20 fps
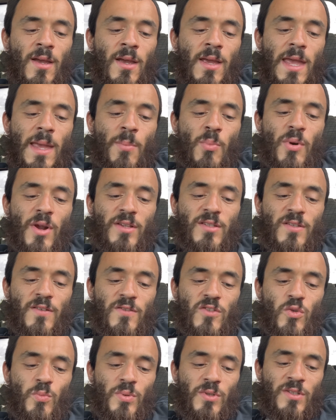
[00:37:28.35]
impressive
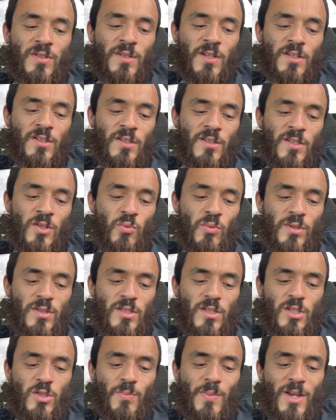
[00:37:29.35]
superstitions. It was
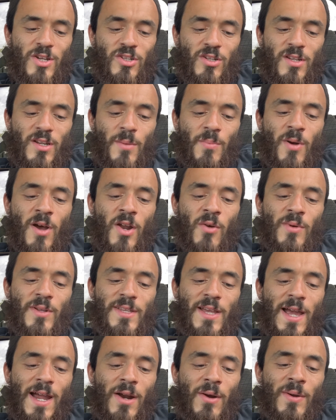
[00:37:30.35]
especially upon
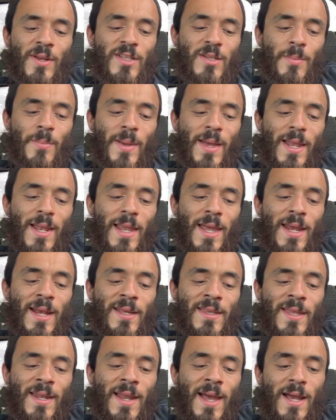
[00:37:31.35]
retiring to bed late in
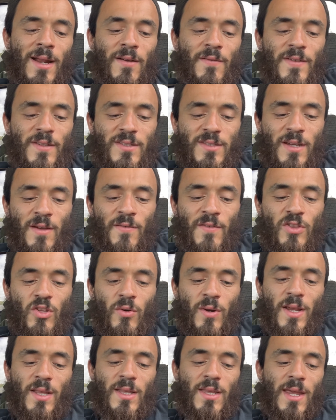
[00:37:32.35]
the night of the seventh
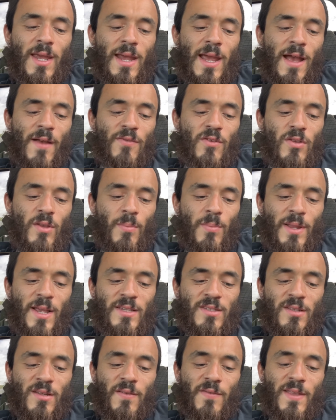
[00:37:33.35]
or eighth day after the
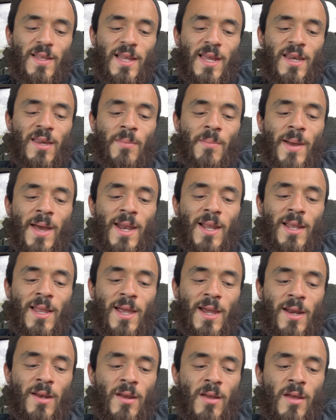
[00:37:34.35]
placing of the Lady
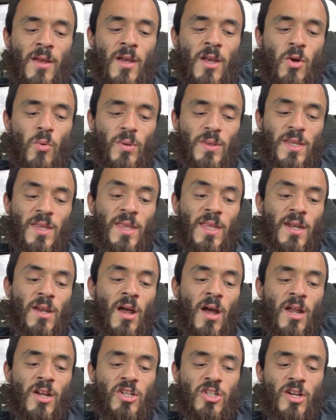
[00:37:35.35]
Madeline within the
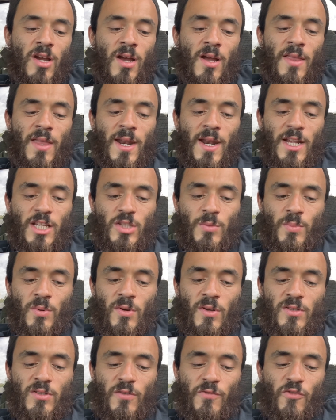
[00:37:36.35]
donjon that I
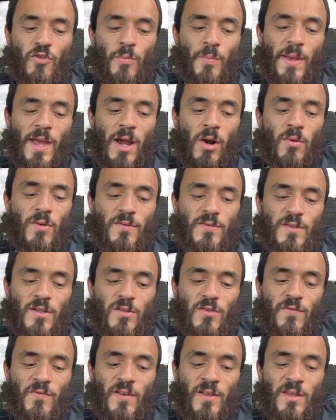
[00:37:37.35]
experienced the full power of
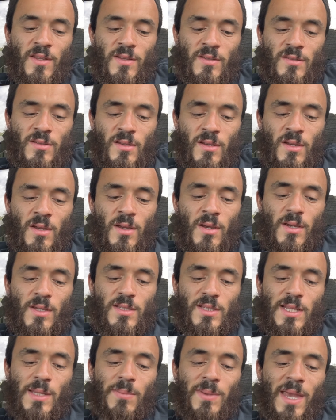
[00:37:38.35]
such feelings.
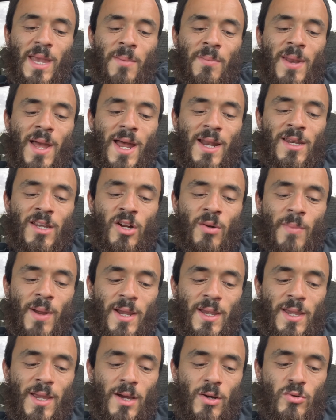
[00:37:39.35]
Sleep came not near my
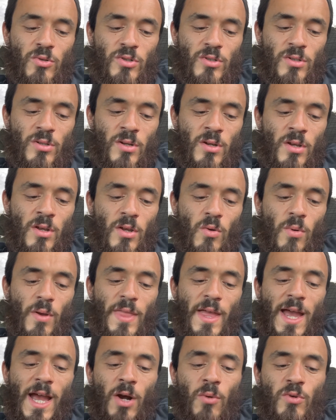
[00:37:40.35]
couch. While
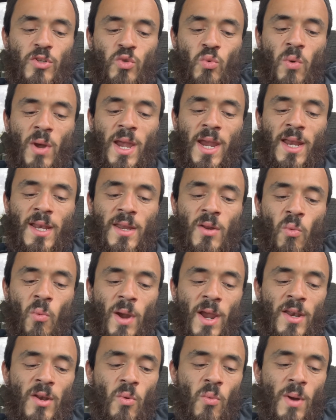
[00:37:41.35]
the hours waned and
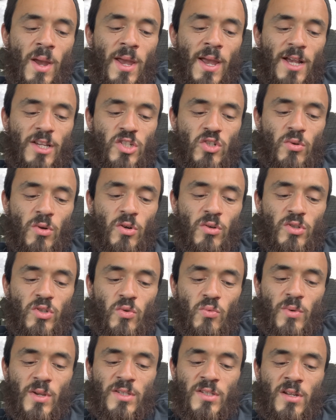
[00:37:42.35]
waned away, I struggled to
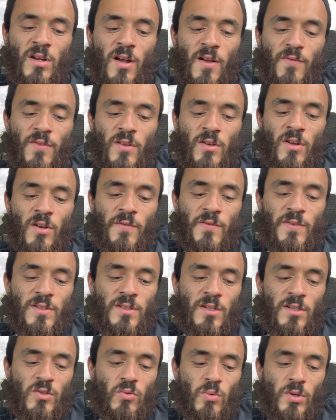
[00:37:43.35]
reason off the
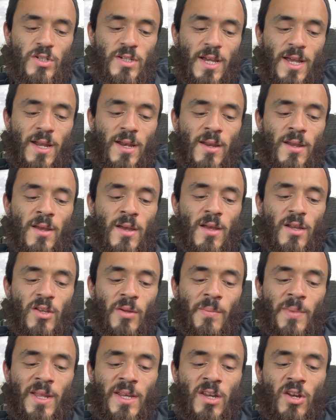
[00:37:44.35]
nervousness which had
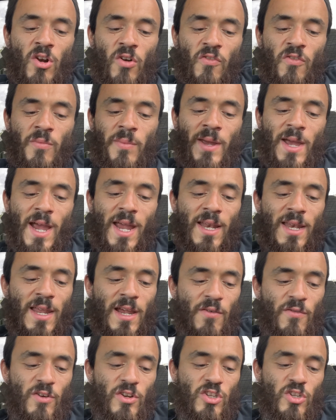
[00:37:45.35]
dominion over me. I
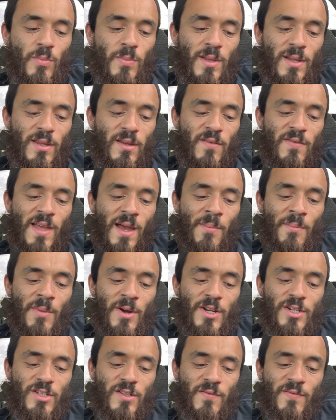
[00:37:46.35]
endeavored to believe that
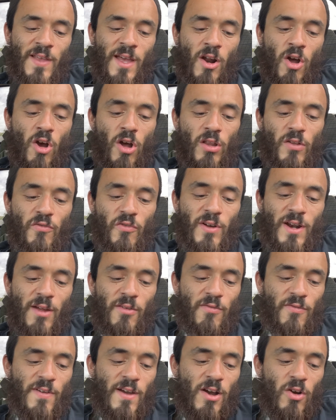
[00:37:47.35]
much, if not all of what I
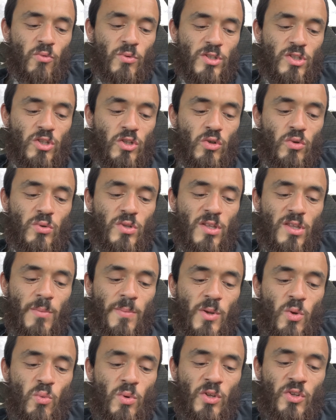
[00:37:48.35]
felt, was due to the
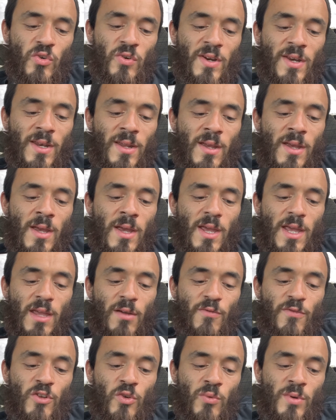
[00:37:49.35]
bewildering
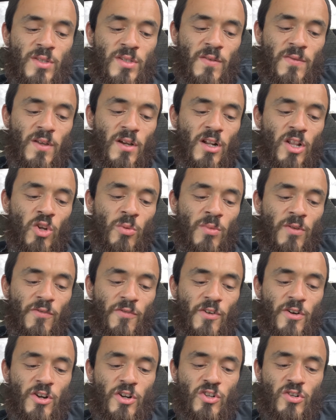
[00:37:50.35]
influence of the gloomy
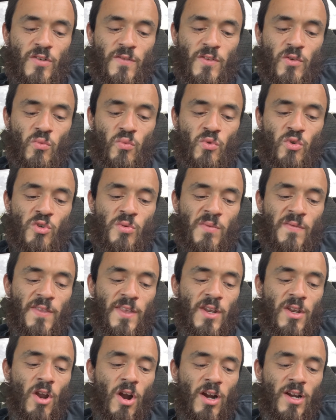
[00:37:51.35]
furniture of the room, the
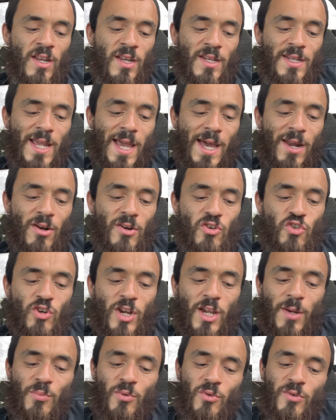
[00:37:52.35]
dark and tattered
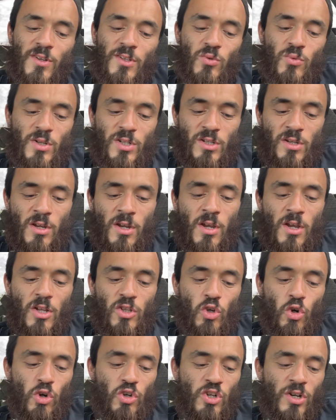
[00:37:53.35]
draperies which,
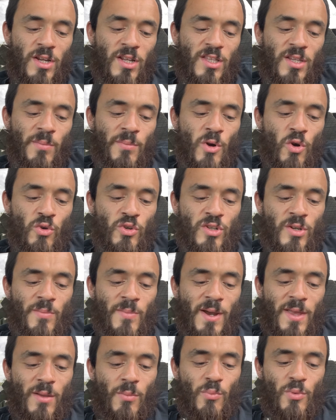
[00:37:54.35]
tortured into motion
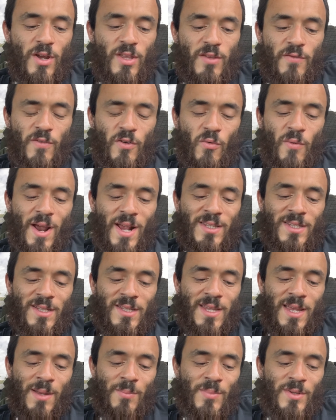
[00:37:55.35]
by the breath of a rising
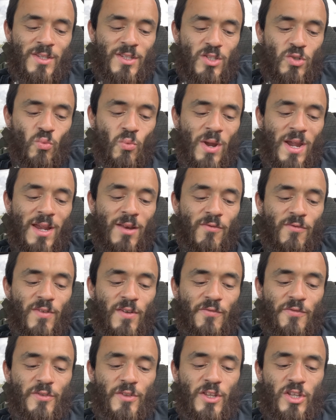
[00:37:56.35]
tempest, swayed
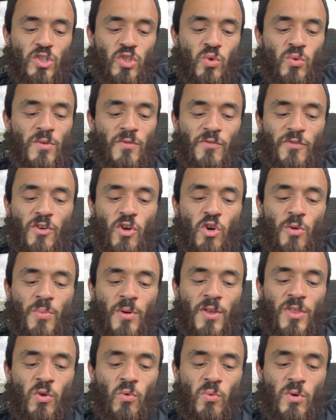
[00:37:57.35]
fitfully to and fro
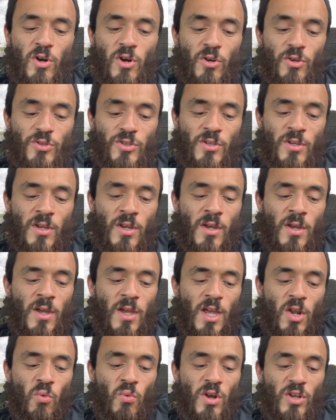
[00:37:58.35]
upon the walls
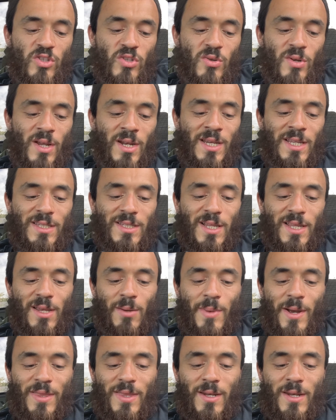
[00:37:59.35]
and rustled uneasily
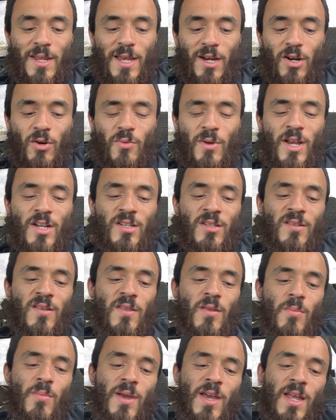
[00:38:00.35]
about the decorations of the
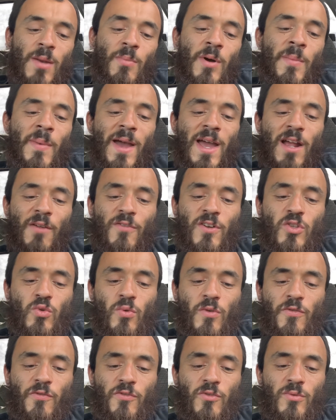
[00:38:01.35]
bed, but my efforts were
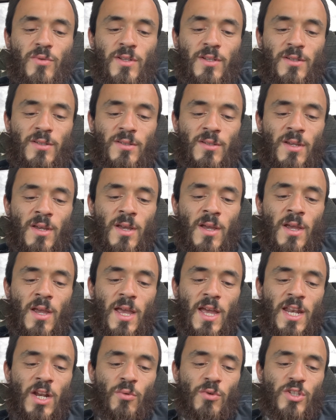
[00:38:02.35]
fruitless.
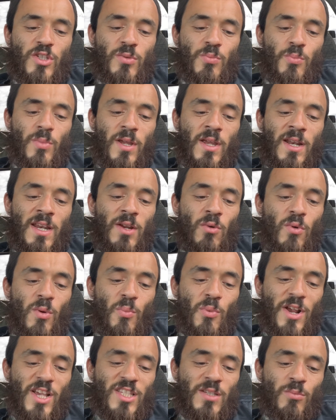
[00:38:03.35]
An, irre an
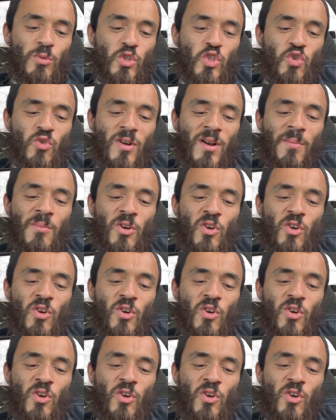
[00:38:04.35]
irrepressible tremor